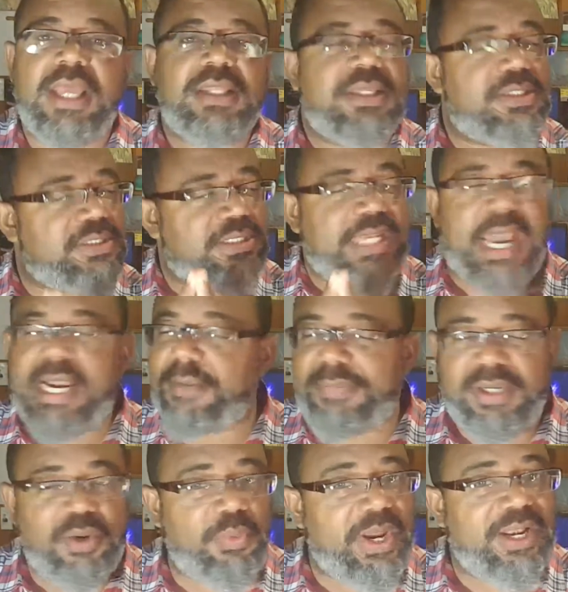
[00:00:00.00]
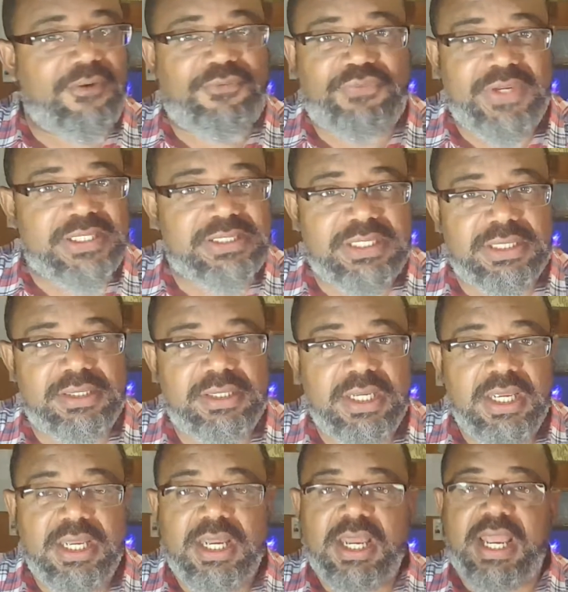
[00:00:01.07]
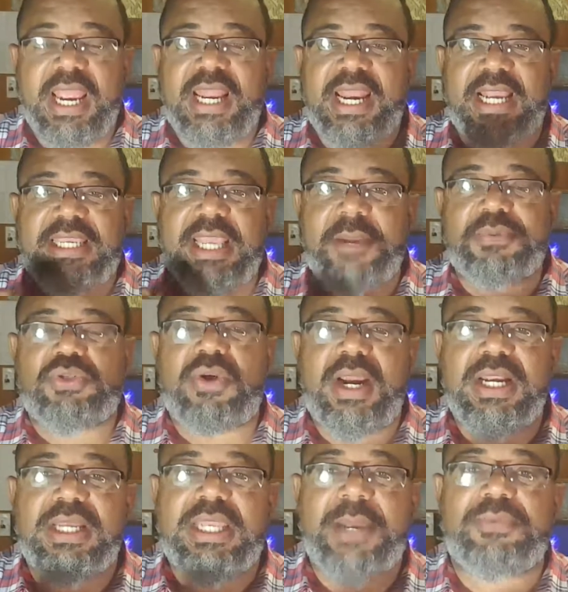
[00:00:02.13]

There's got to be a way to fix it. And I kept trying.